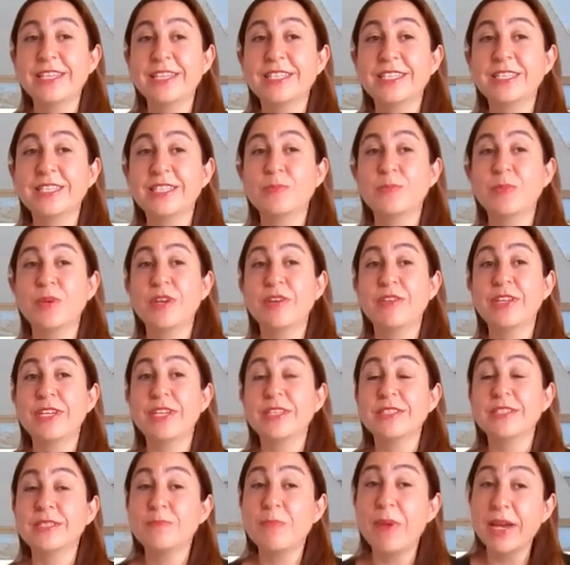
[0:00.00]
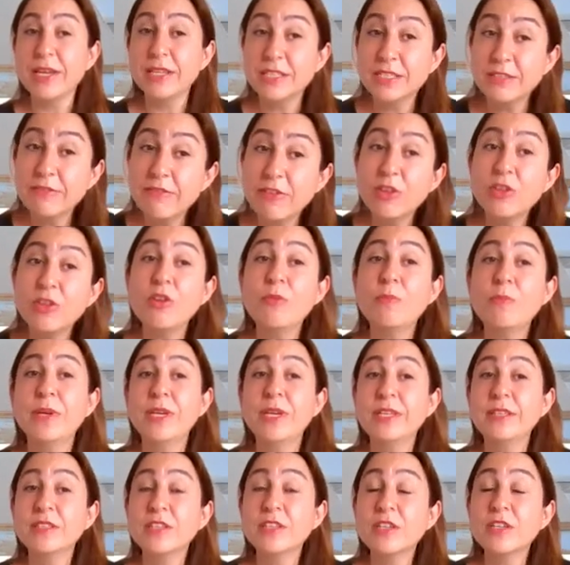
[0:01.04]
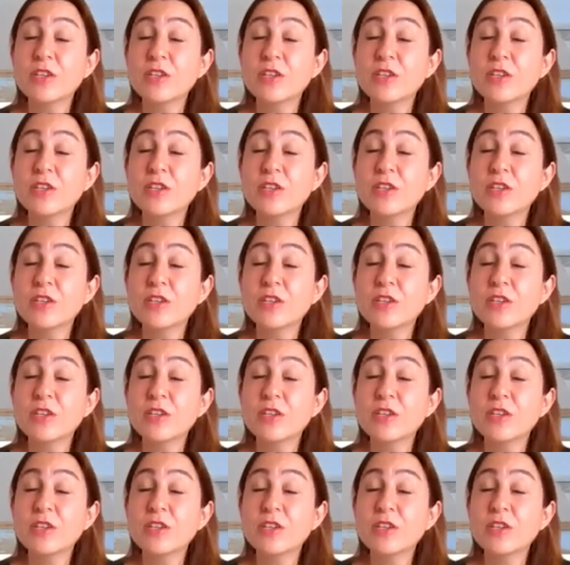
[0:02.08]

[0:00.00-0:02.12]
experience by developing the